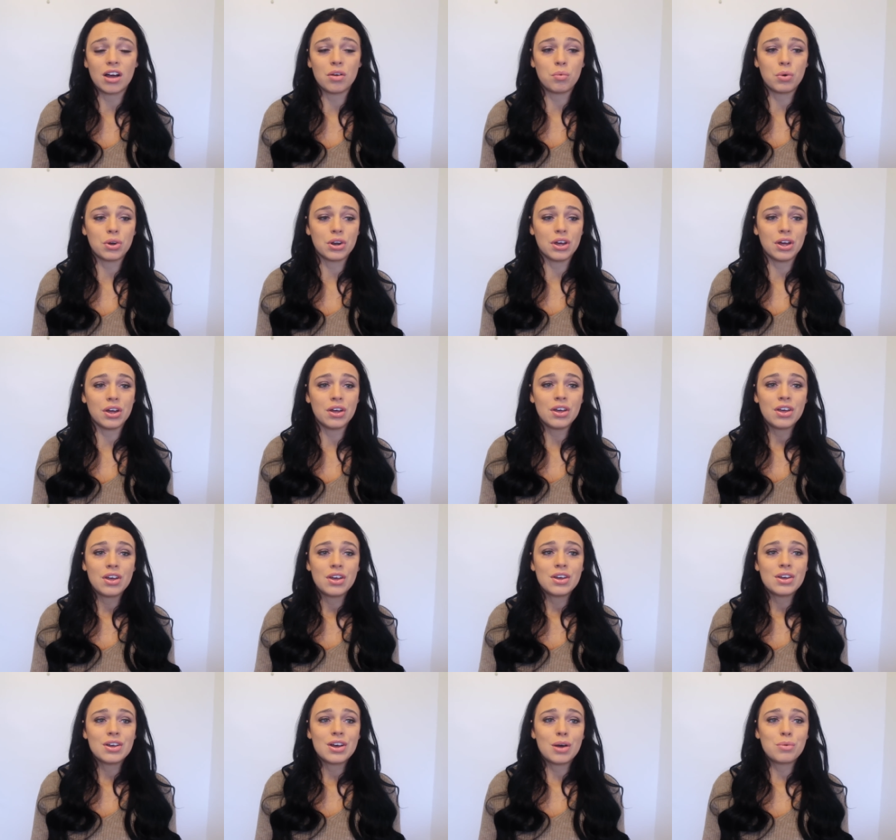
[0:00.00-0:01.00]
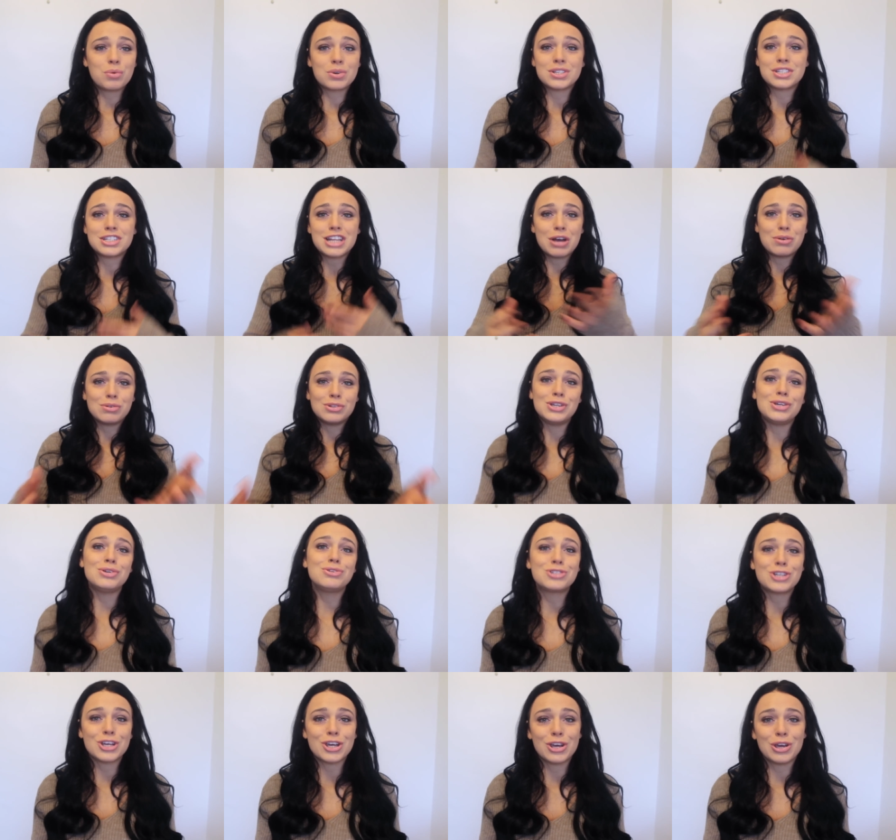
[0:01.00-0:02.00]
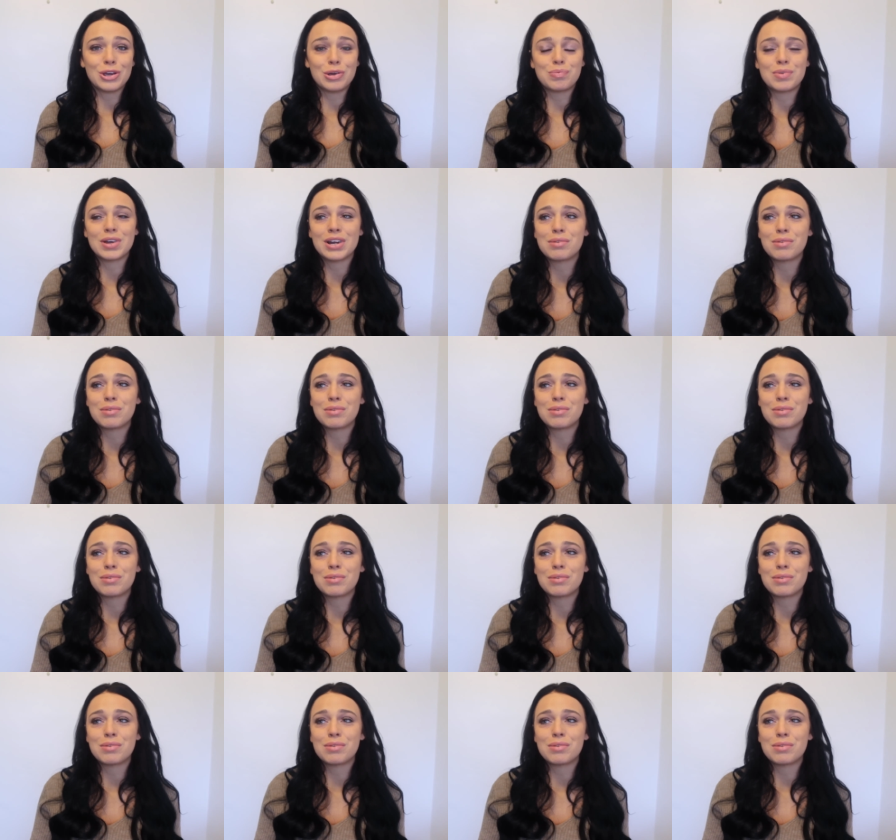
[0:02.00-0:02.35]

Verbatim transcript: I want to, I want to stay on YouTube.